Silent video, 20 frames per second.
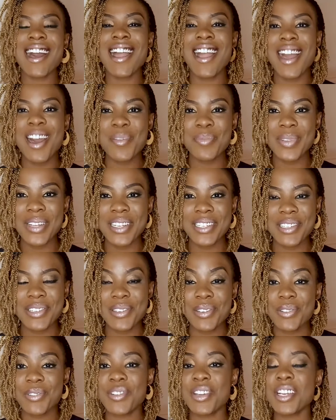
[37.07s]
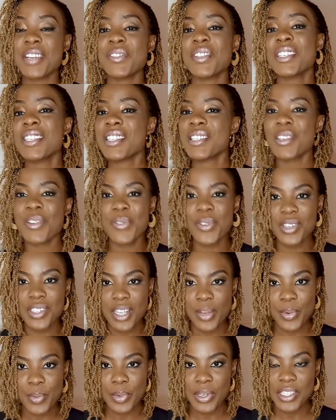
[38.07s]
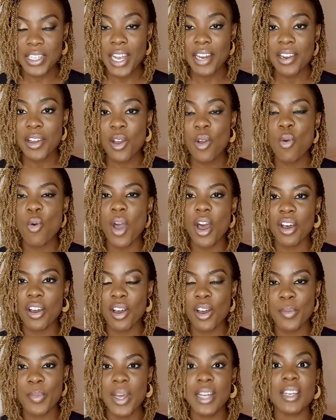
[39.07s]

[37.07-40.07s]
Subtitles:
I am Blessyn Kure. If this is your first time on my channel, welcome.